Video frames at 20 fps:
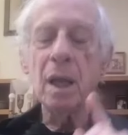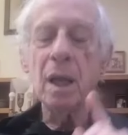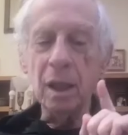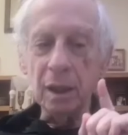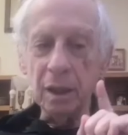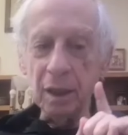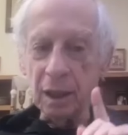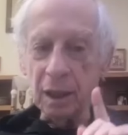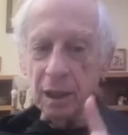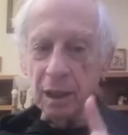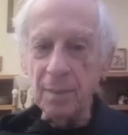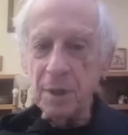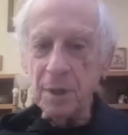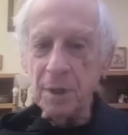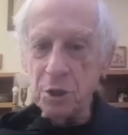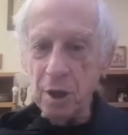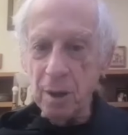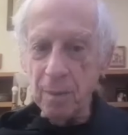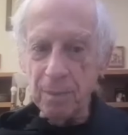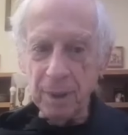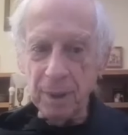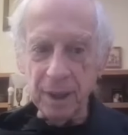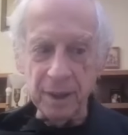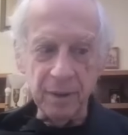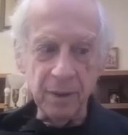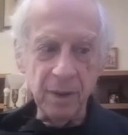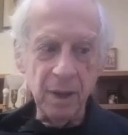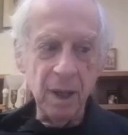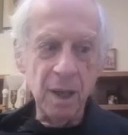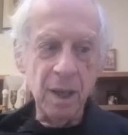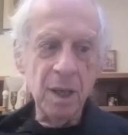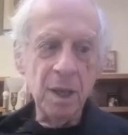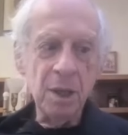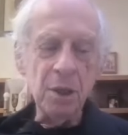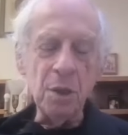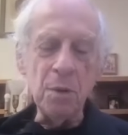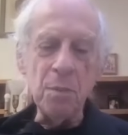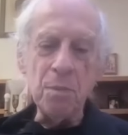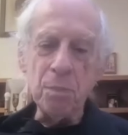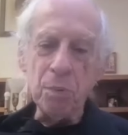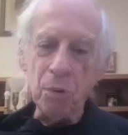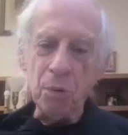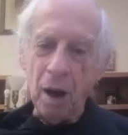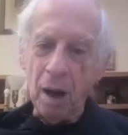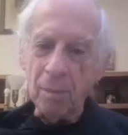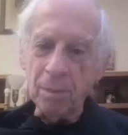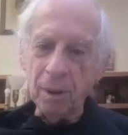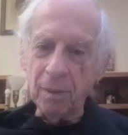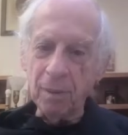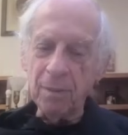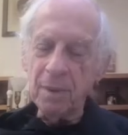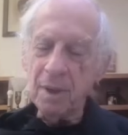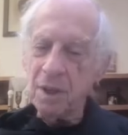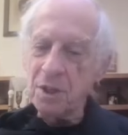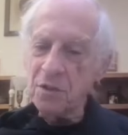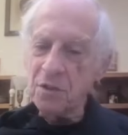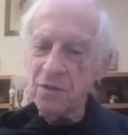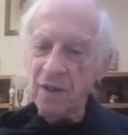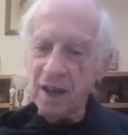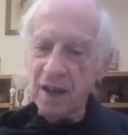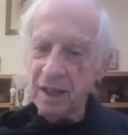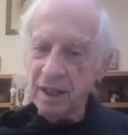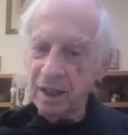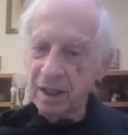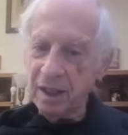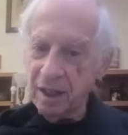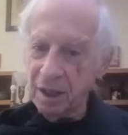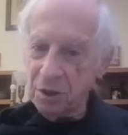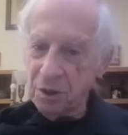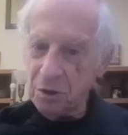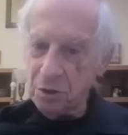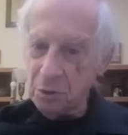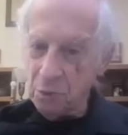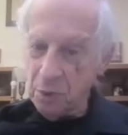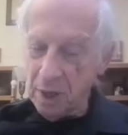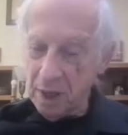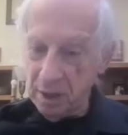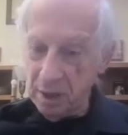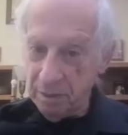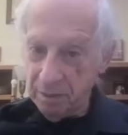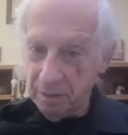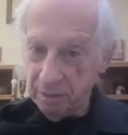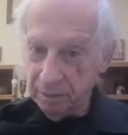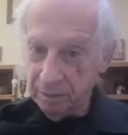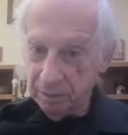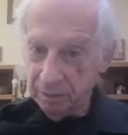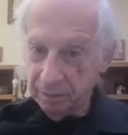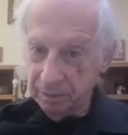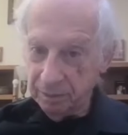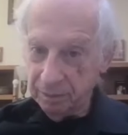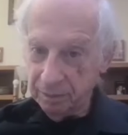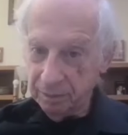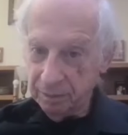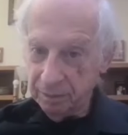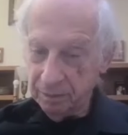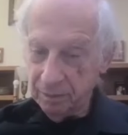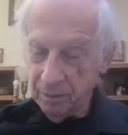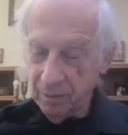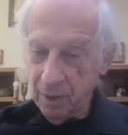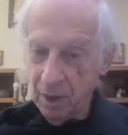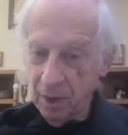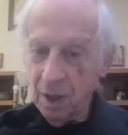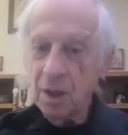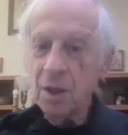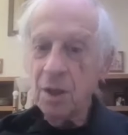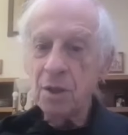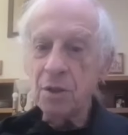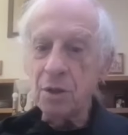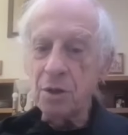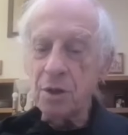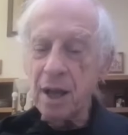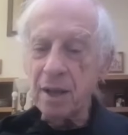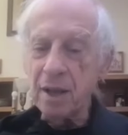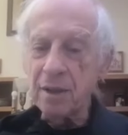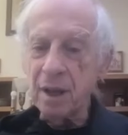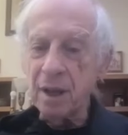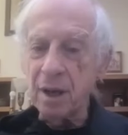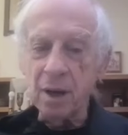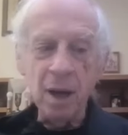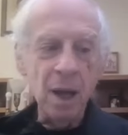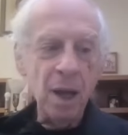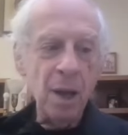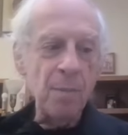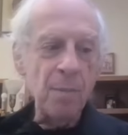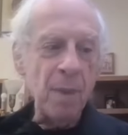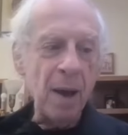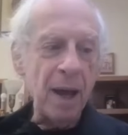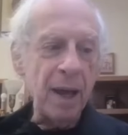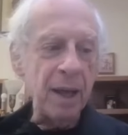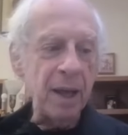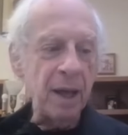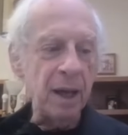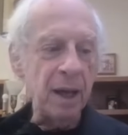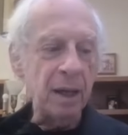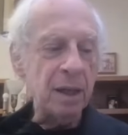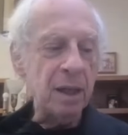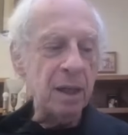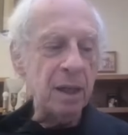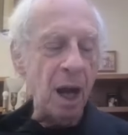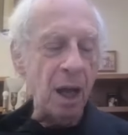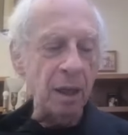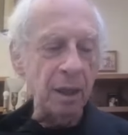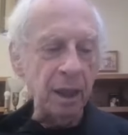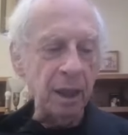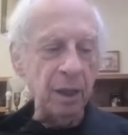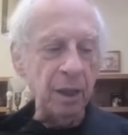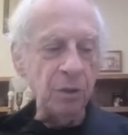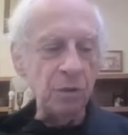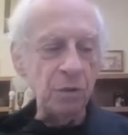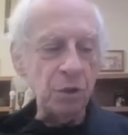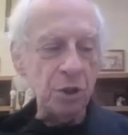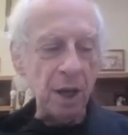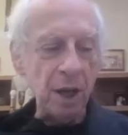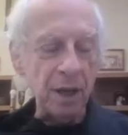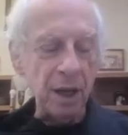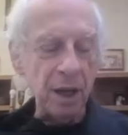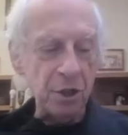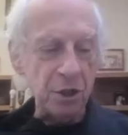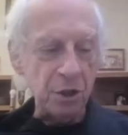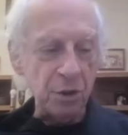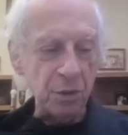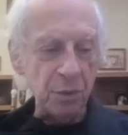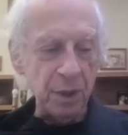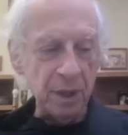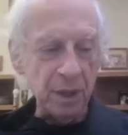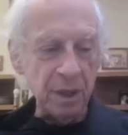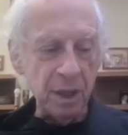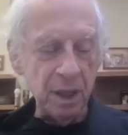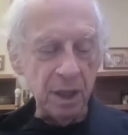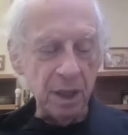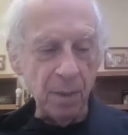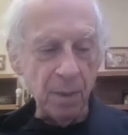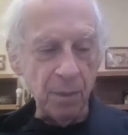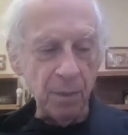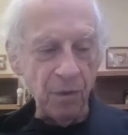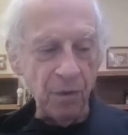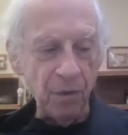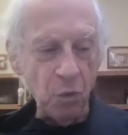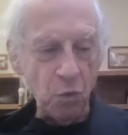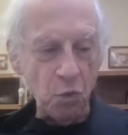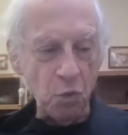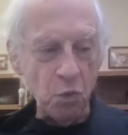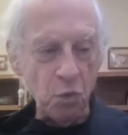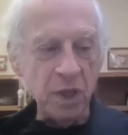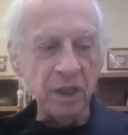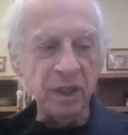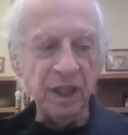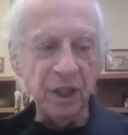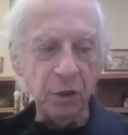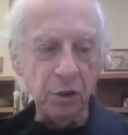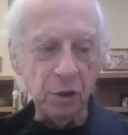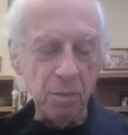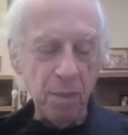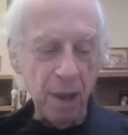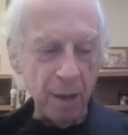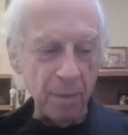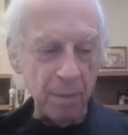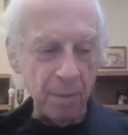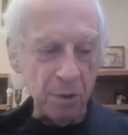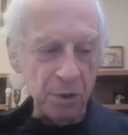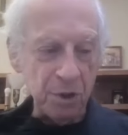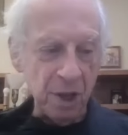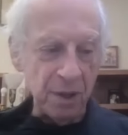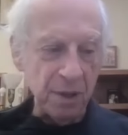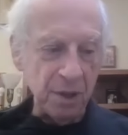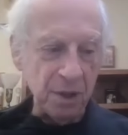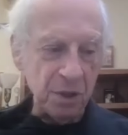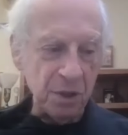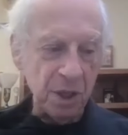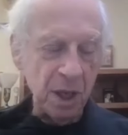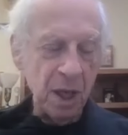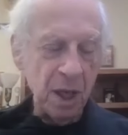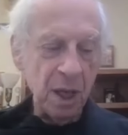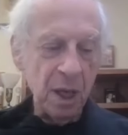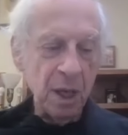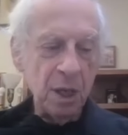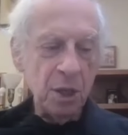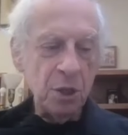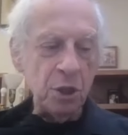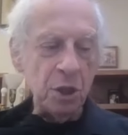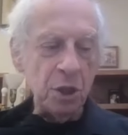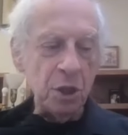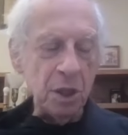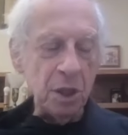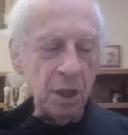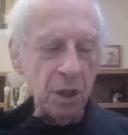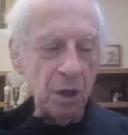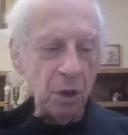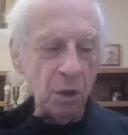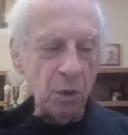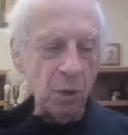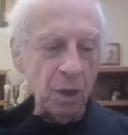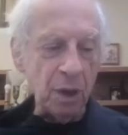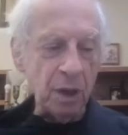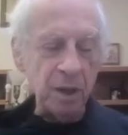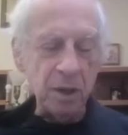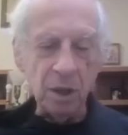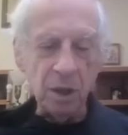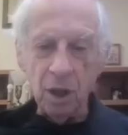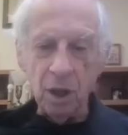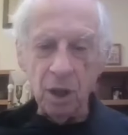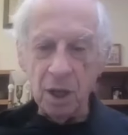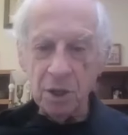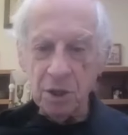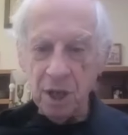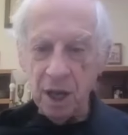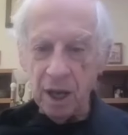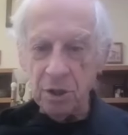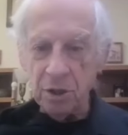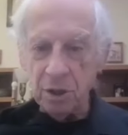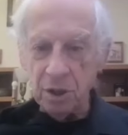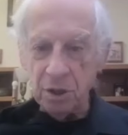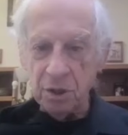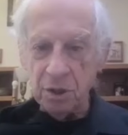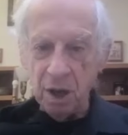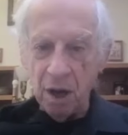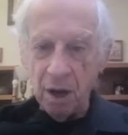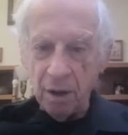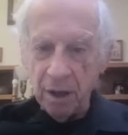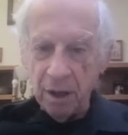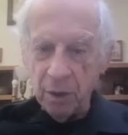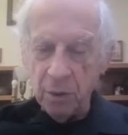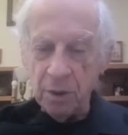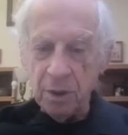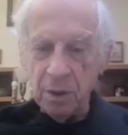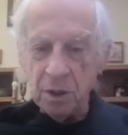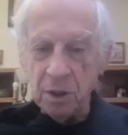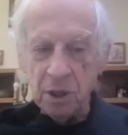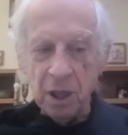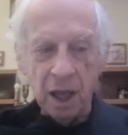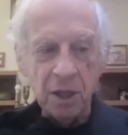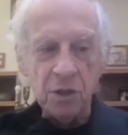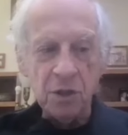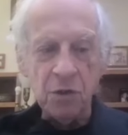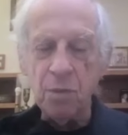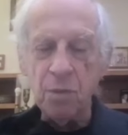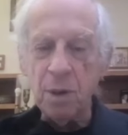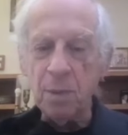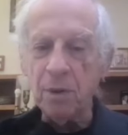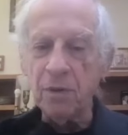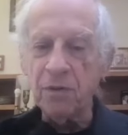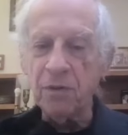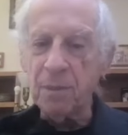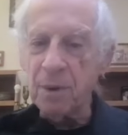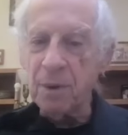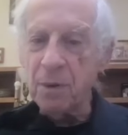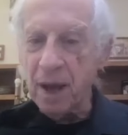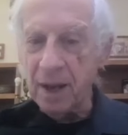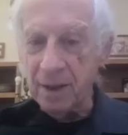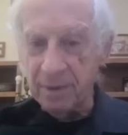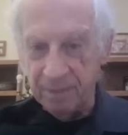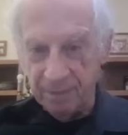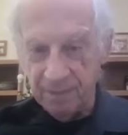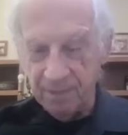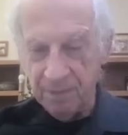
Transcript: uh, let me jump in. The problem is finding things to read. They're not there. My uh, colleague, Nooshan Ashtari, did a number of really good papers on this. She did her work in the Los Angeles area where there's lots of people from Iran